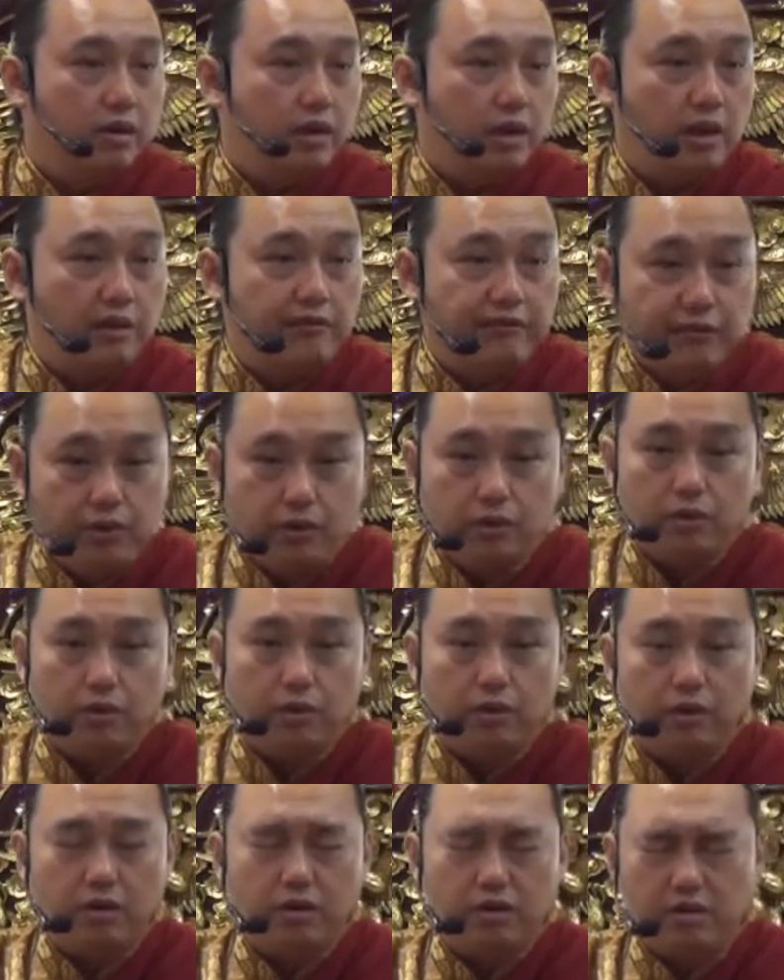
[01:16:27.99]
If you
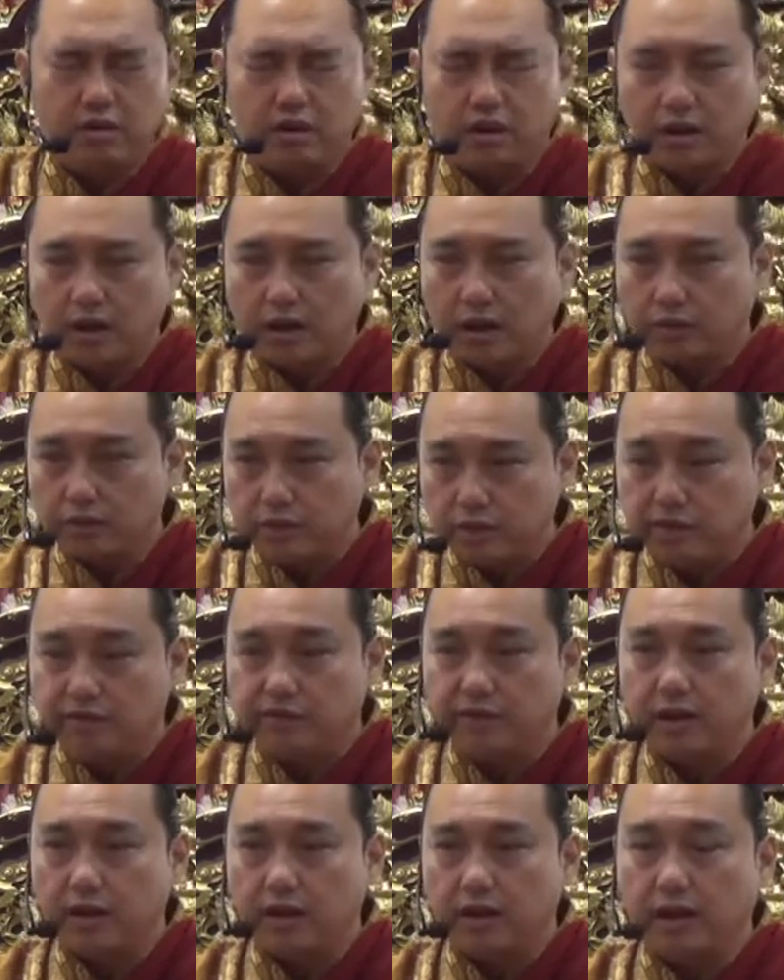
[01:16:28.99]
don't
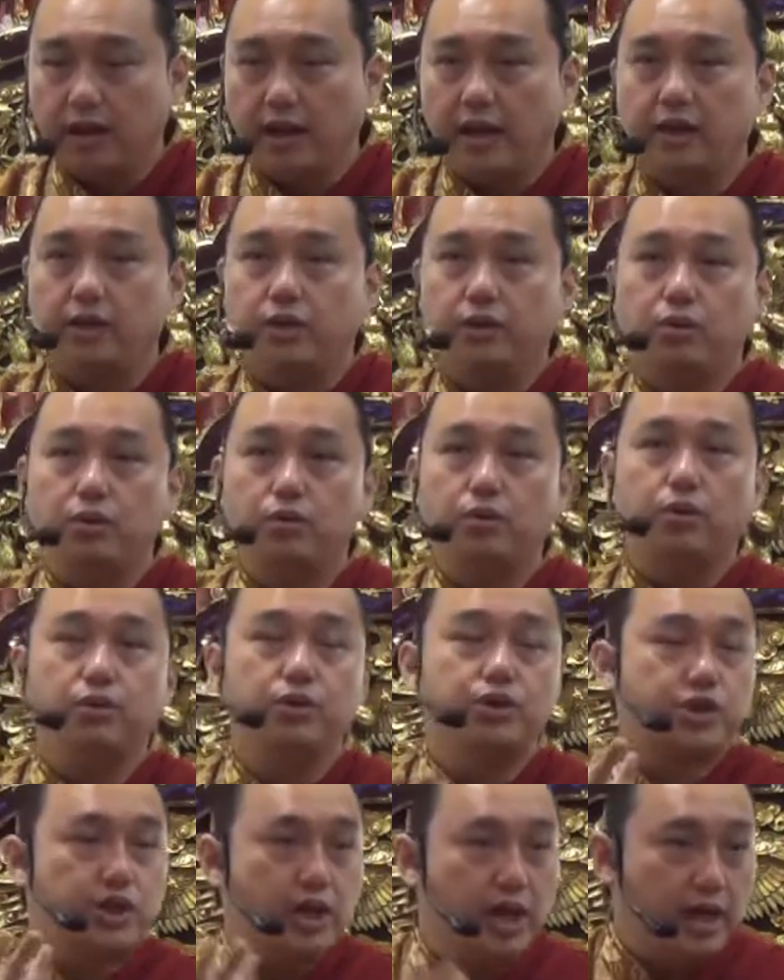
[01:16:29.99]
cultivate and you don't
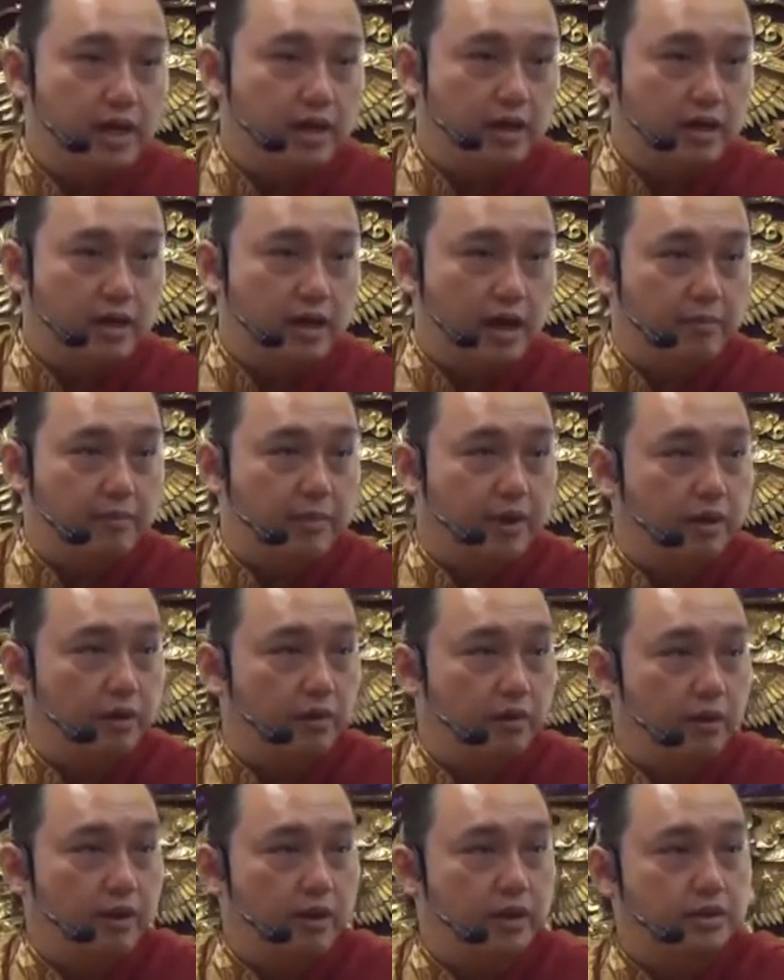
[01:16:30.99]
share the Dharma
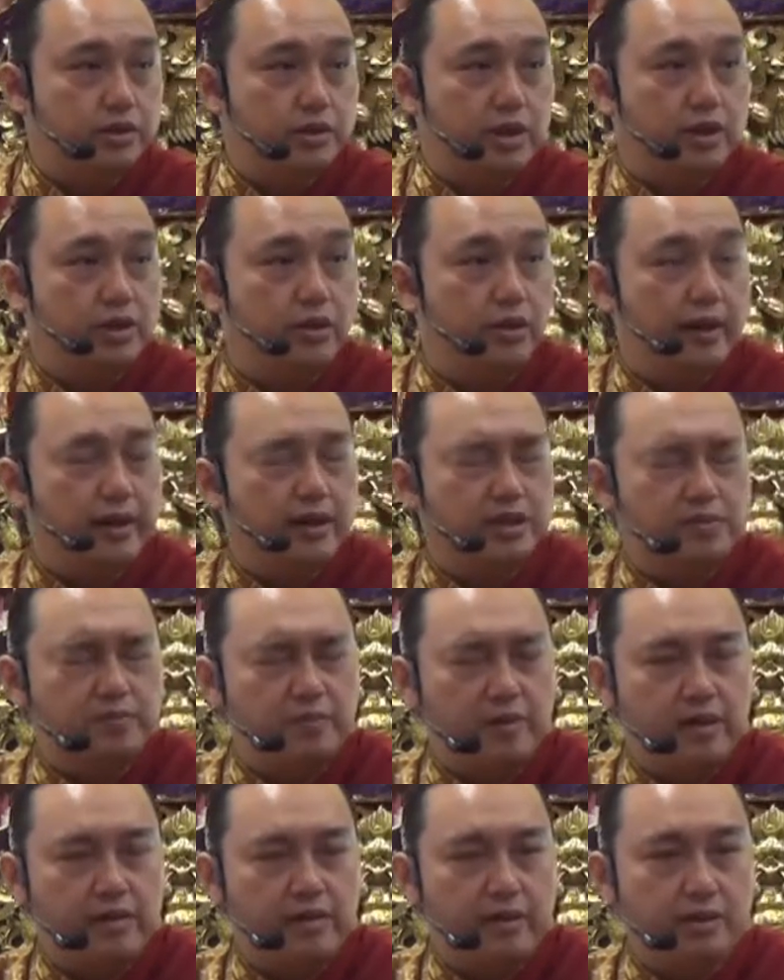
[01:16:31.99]
knowledge and your
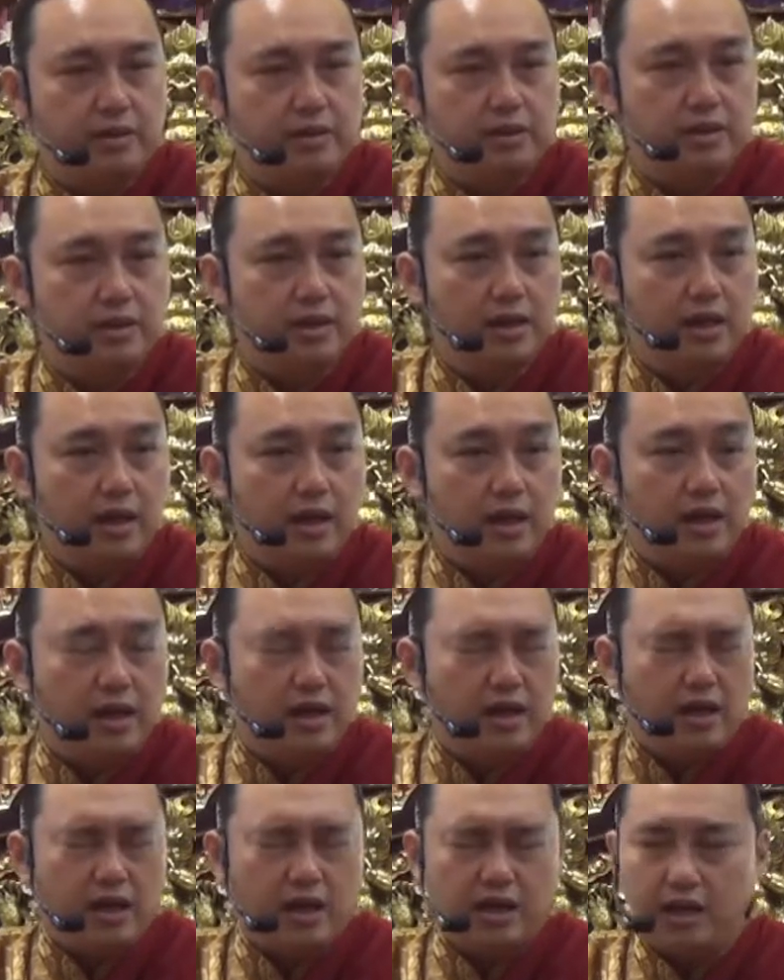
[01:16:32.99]
experience,
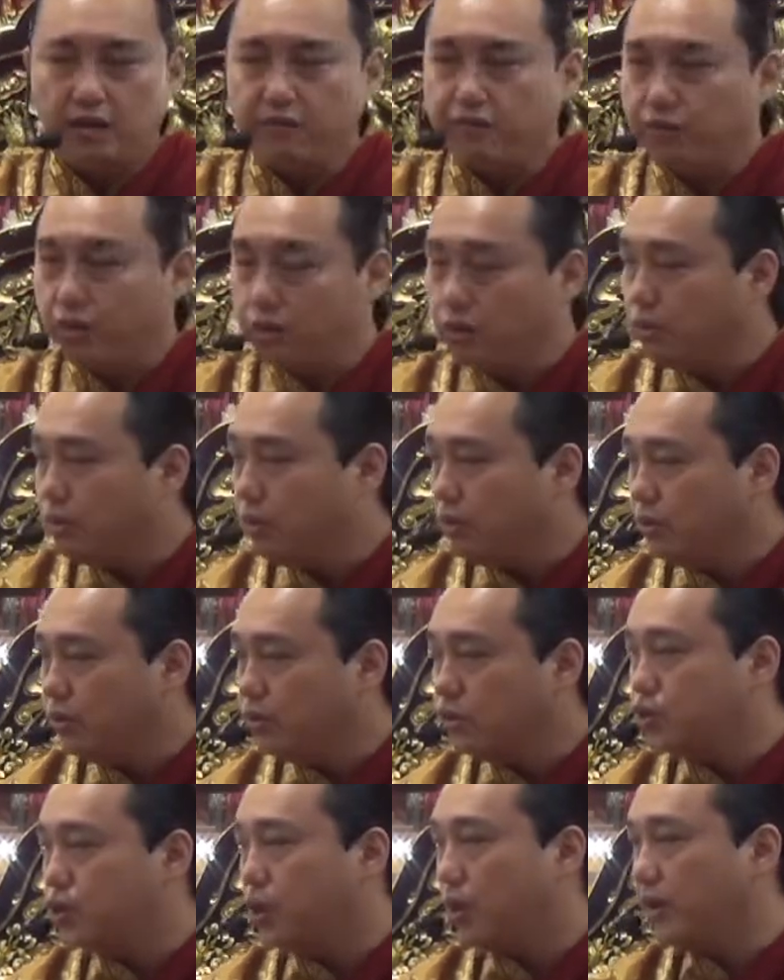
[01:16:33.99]
and if you
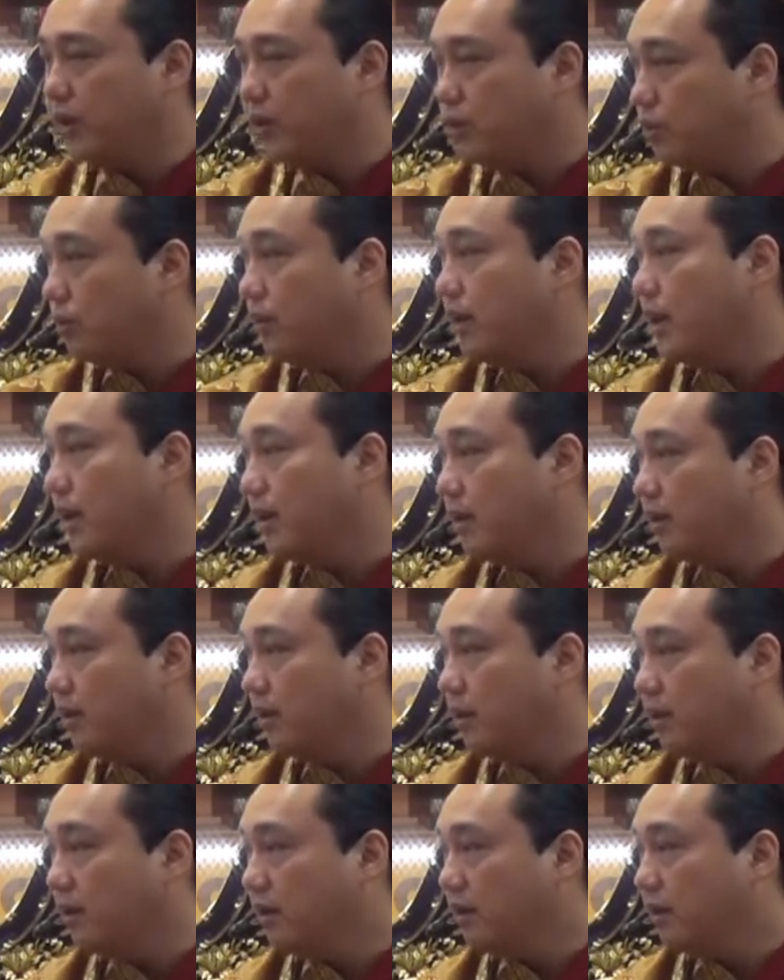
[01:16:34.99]
don't join together,
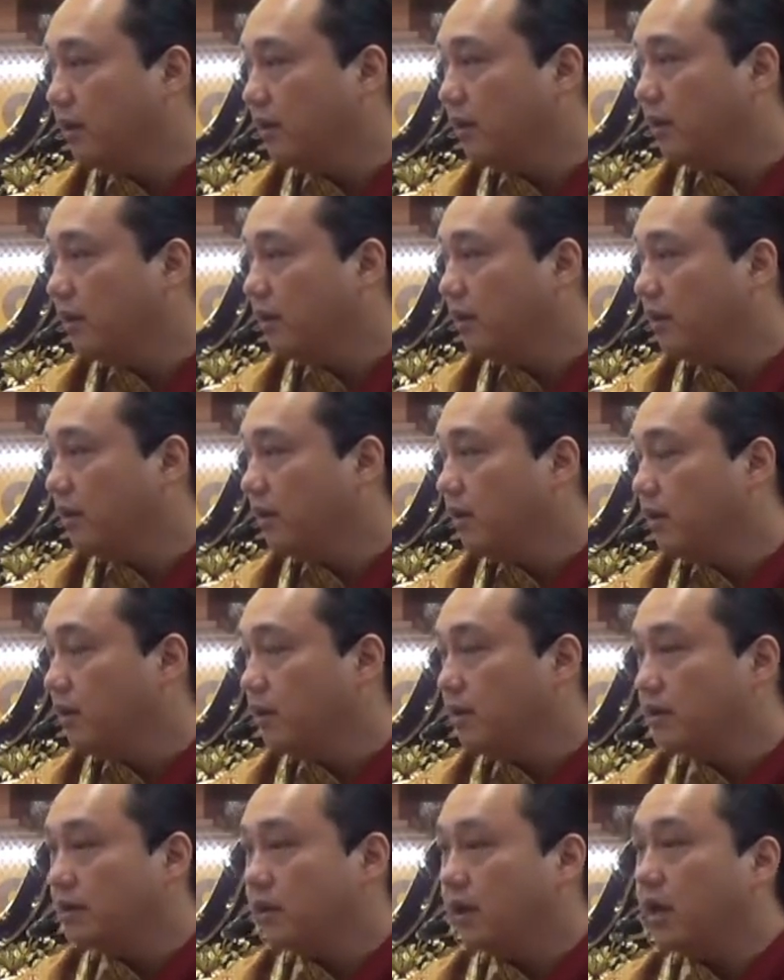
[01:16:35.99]

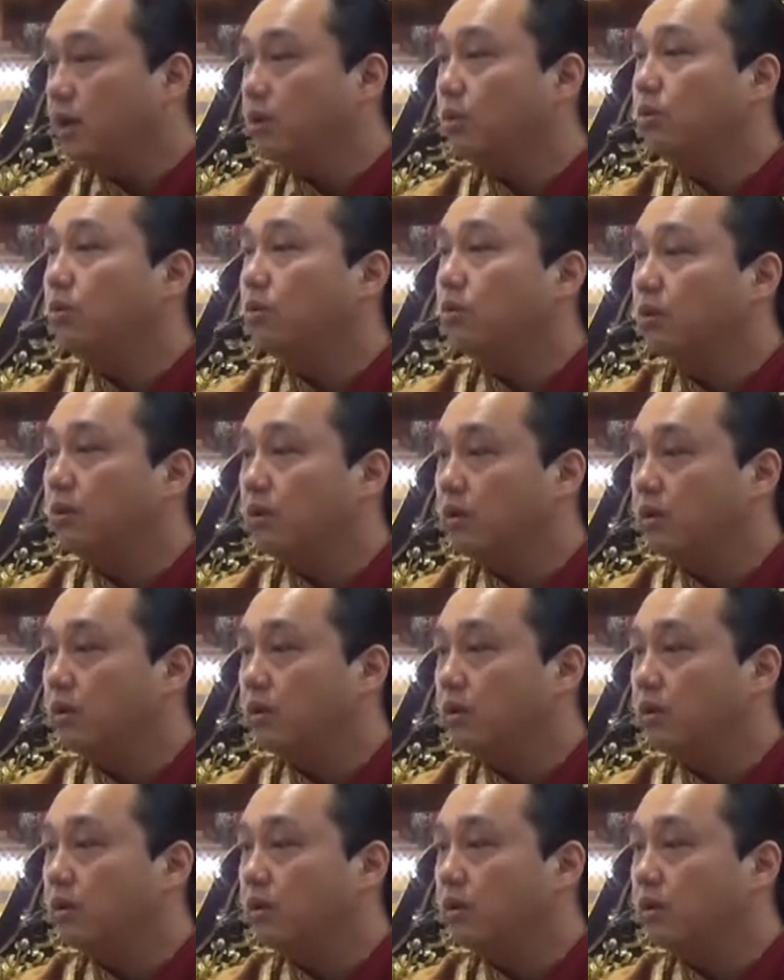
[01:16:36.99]
then who?